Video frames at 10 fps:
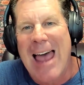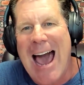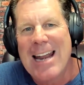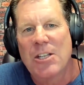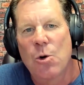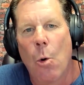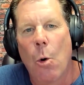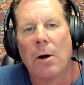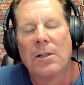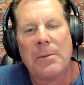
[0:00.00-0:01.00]
at its
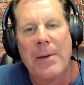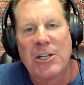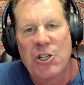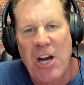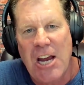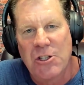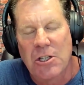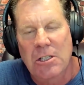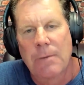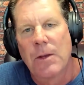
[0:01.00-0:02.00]
core to make
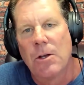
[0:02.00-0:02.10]
changes